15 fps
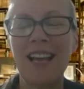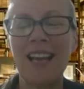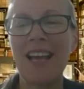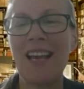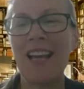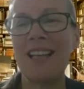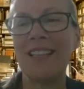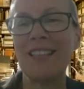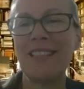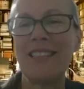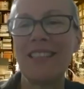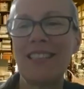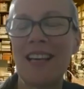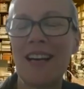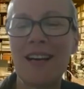
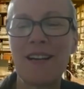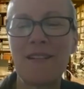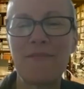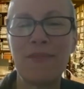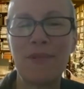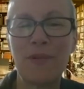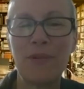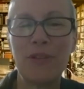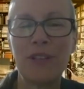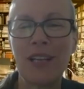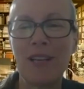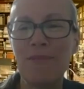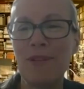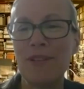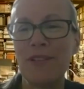and we'll
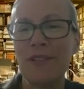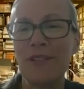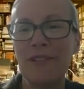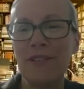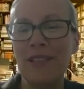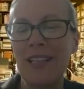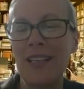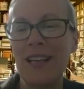keep you